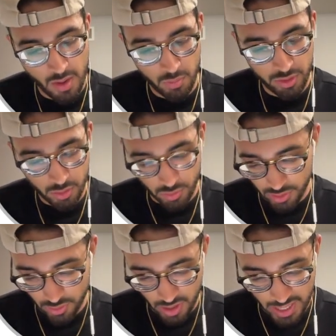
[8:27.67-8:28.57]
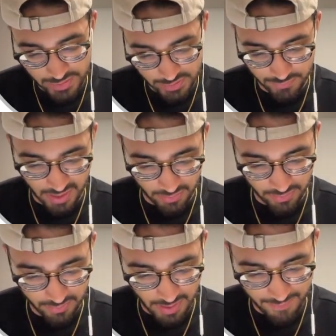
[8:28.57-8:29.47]
Well, look what I just found.
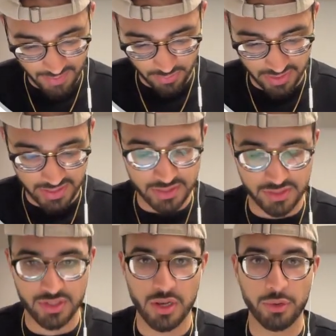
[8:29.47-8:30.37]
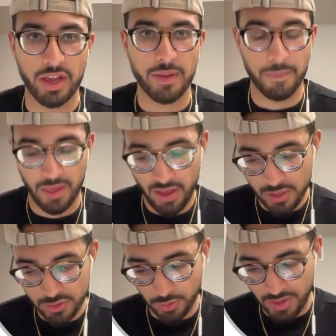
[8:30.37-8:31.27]
I found is, okay?
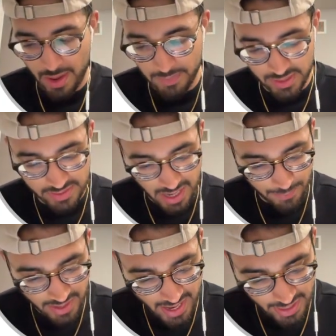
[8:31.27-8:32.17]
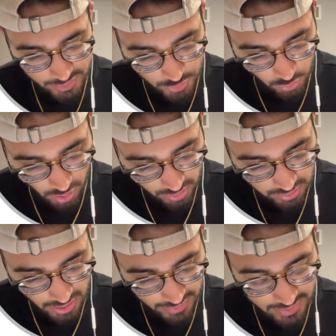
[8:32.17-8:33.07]
So that means I'm going to actually draw a
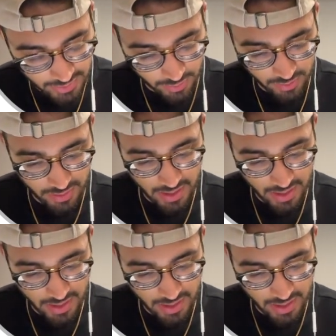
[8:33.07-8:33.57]
line here,